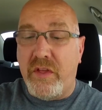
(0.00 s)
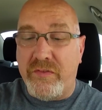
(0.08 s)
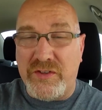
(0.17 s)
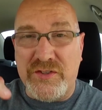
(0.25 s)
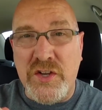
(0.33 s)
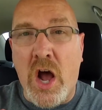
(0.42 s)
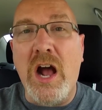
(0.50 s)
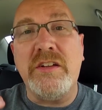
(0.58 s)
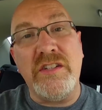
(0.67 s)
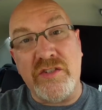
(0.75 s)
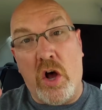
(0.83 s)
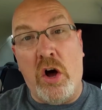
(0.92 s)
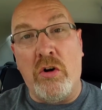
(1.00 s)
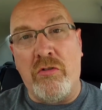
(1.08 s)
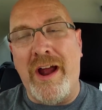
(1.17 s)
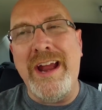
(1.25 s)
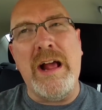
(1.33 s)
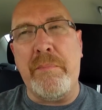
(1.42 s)
The sauce is all
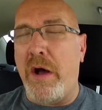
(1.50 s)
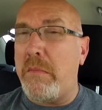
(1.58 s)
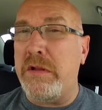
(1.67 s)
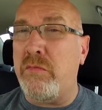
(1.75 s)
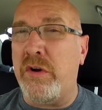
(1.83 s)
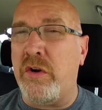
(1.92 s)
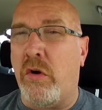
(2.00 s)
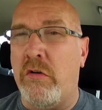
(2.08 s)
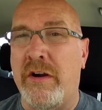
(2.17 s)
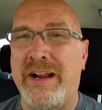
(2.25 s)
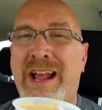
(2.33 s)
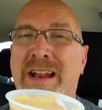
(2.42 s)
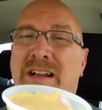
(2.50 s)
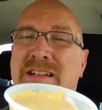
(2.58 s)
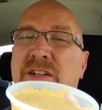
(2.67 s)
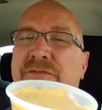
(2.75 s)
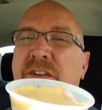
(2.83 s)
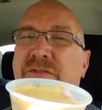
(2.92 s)
right. I probably wouldn't order again because
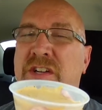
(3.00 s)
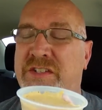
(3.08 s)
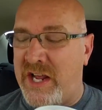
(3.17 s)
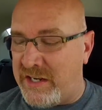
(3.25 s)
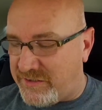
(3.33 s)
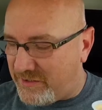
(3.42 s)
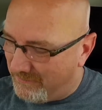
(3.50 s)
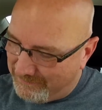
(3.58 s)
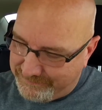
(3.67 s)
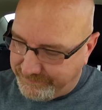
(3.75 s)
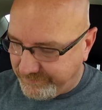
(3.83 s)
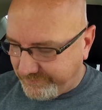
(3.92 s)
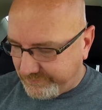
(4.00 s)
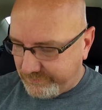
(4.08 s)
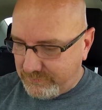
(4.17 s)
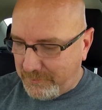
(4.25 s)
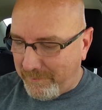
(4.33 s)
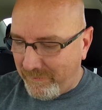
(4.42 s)
that's 50 cents.
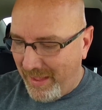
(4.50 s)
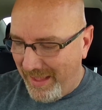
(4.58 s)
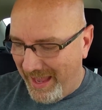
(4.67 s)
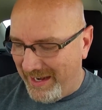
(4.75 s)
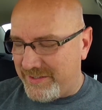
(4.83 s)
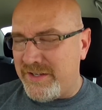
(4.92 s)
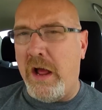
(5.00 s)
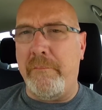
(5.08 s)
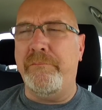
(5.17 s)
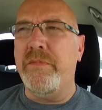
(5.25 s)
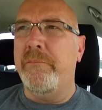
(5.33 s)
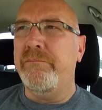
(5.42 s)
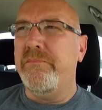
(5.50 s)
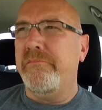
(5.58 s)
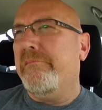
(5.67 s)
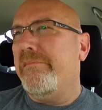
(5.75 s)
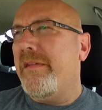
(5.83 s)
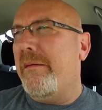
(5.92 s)
And it's not,
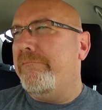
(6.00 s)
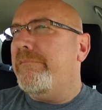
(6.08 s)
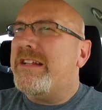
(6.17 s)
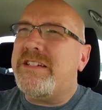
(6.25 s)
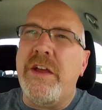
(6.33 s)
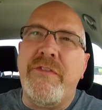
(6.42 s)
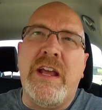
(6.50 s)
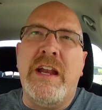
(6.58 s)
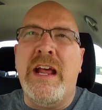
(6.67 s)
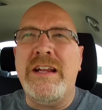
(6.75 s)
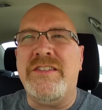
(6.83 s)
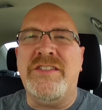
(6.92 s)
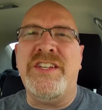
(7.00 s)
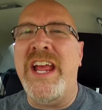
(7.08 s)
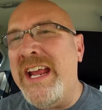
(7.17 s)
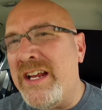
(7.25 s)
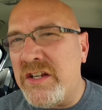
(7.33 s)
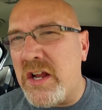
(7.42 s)
it's giving a nice
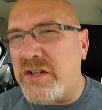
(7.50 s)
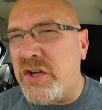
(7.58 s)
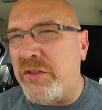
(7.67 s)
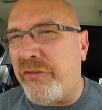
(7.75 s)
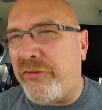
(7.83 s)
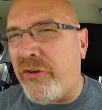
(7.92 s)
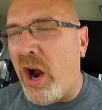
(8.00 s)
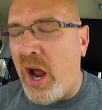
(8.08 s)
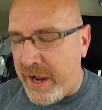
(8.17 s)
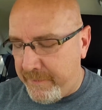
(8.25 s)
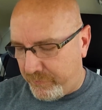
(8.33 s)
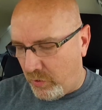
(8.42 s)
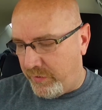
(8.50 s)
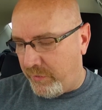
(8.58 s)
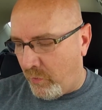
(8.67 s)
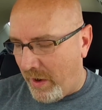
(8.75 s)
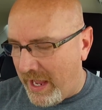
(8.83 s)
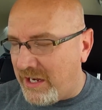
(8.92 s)
zing to the fry or the
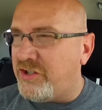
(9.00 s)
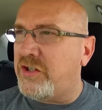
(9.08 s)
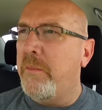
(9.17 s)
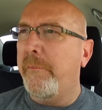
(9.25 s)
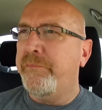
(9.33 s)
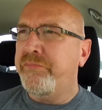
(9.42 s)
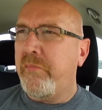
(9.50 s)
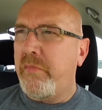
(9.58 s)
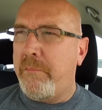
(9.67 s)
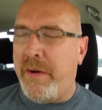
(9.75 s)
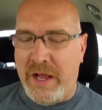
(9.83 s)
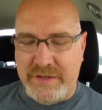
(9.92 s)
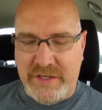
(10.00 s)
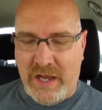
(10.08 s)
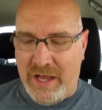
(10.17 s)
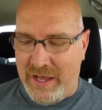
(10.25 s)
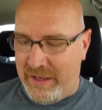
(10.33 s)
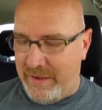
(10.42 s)
wedge. But
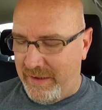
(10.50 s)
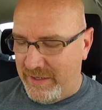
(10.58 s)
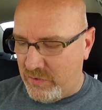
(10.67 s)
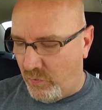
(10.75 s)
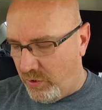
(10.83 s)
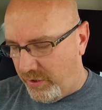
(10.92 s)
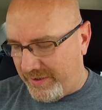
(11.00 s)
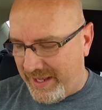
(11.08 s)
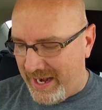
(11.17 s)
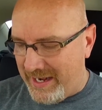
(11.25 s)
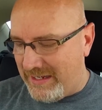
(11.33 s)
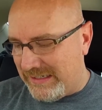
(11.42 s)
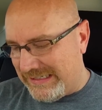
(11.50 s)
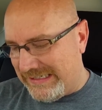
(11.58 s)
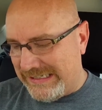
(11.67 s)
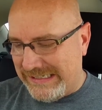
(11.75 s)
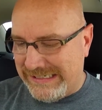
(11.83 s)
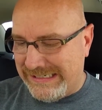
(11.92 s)
uh, is it worth getting?
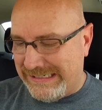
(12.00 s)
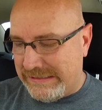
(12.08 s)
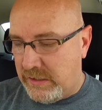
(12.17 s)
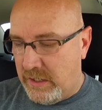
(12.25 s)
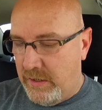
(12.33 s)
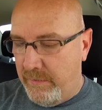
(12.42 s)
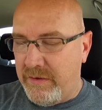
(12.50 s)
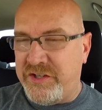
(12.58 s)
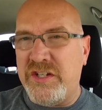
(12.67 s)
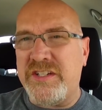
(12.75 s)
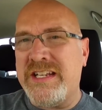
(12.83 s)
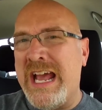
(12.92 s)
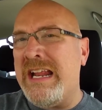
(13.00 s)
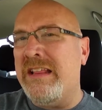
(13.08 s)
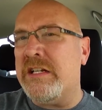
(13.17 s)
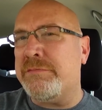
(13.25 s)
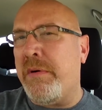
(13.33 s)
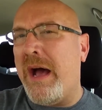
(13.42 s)
Uh, just getting
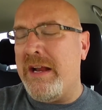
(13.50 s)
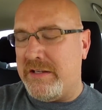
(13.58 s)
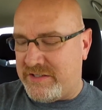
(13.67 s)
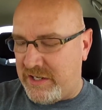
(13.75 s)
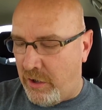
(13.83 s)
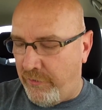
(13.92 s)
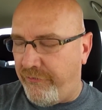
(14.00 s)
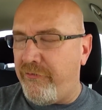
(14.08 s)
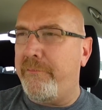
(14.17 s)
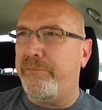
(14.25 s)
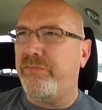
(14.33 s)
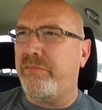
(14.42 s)
this by itself,